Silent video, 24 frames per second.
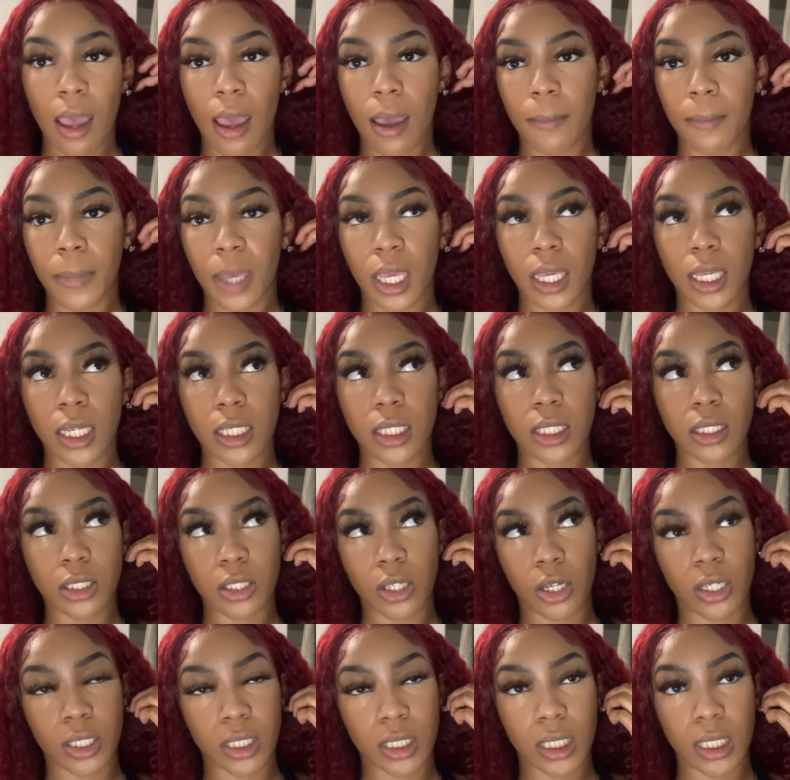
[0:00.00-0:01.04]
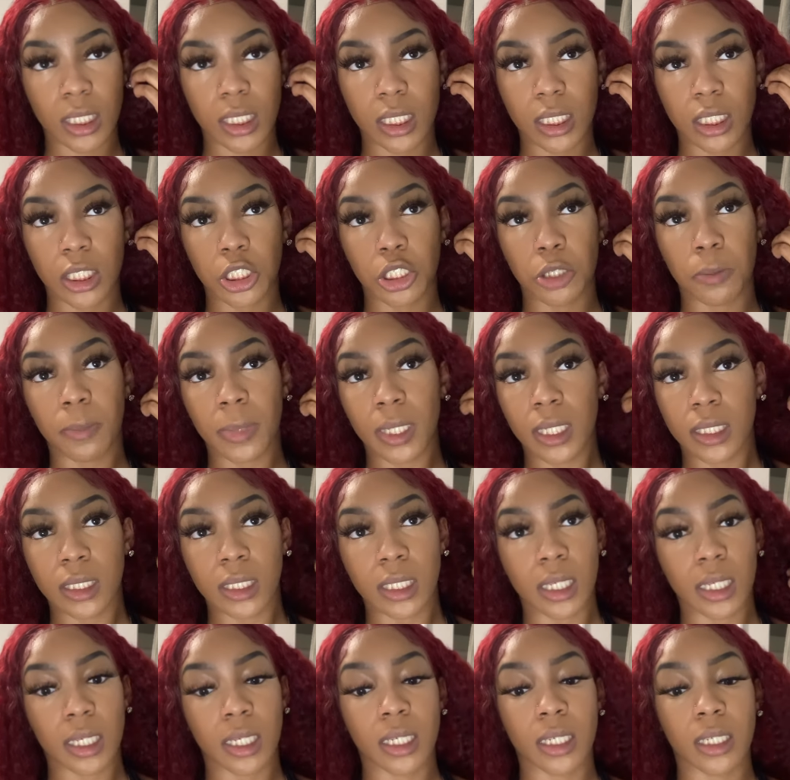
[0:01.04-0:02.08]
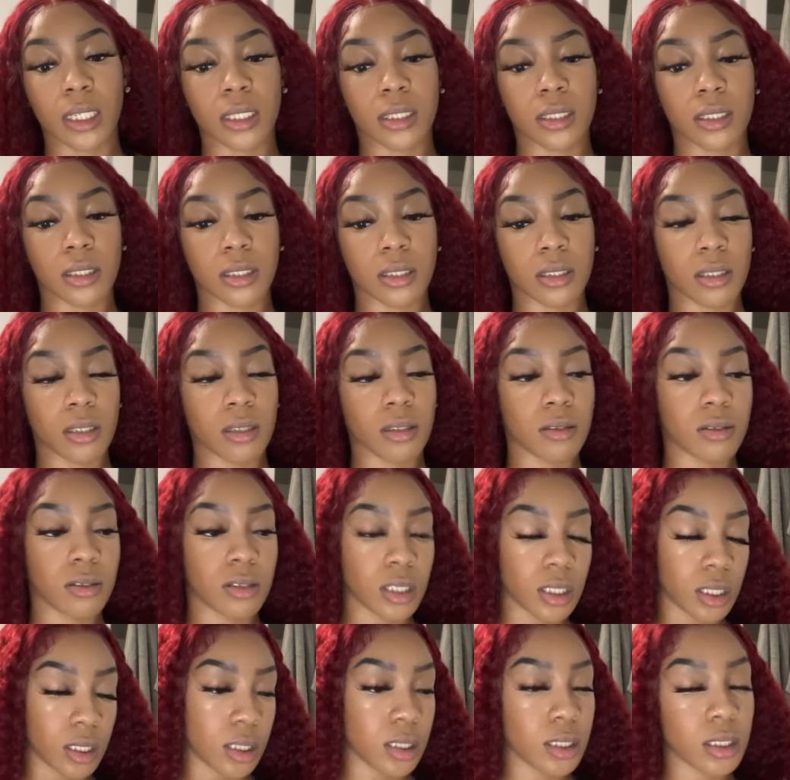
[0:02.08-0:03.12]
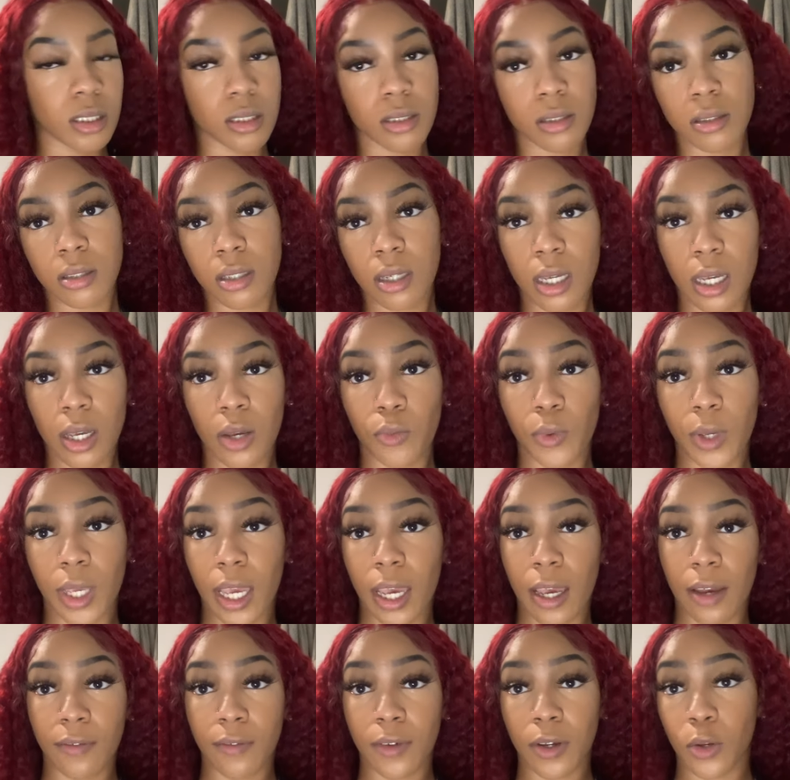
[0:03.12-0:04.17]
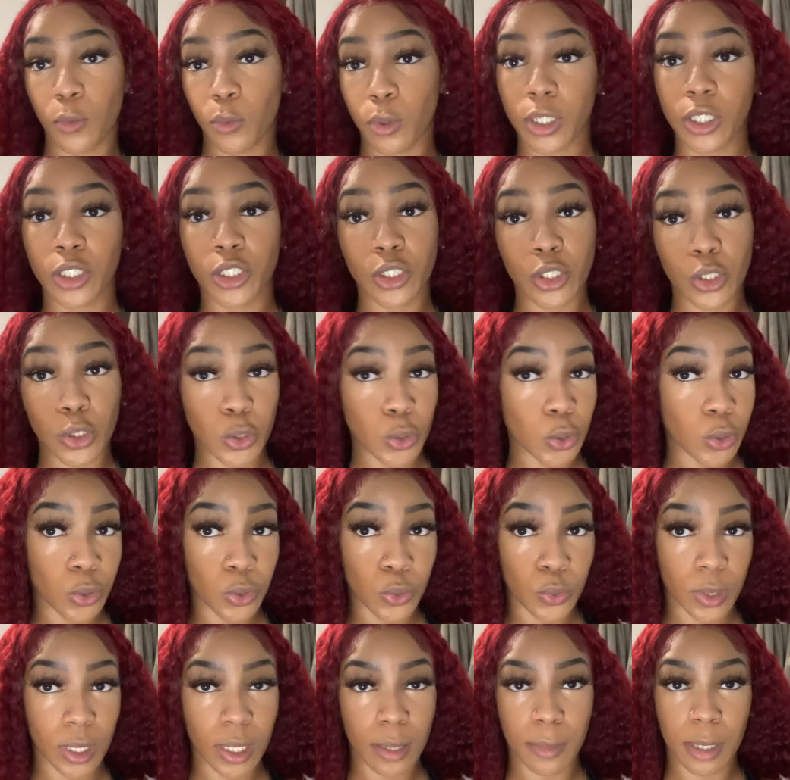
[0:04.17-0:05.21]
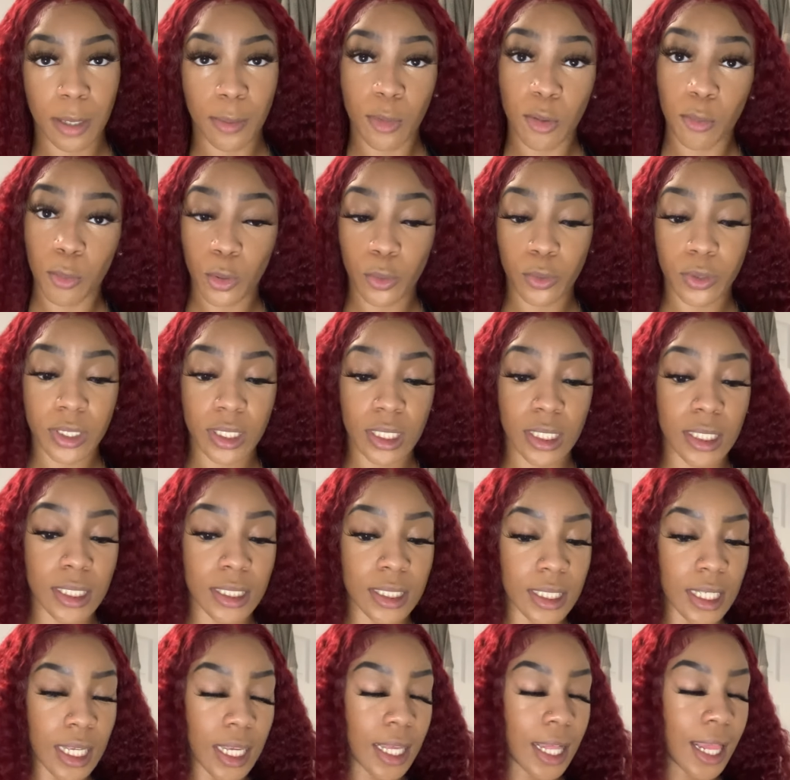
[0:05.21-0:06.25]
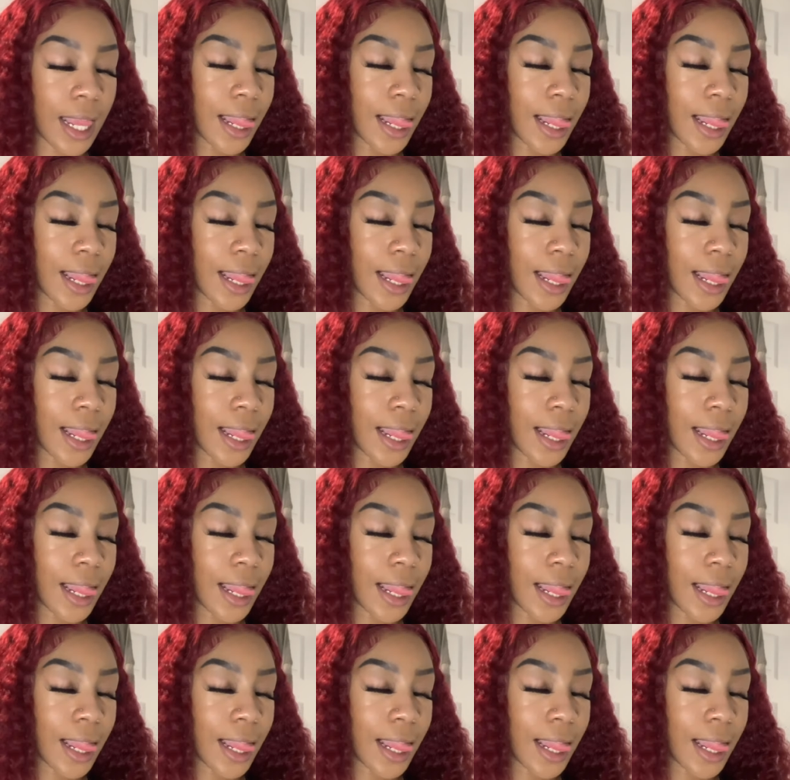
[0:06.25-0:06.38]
bacon, sausage, biscuits, just, we have orange juice, we're gonna make mimosas, like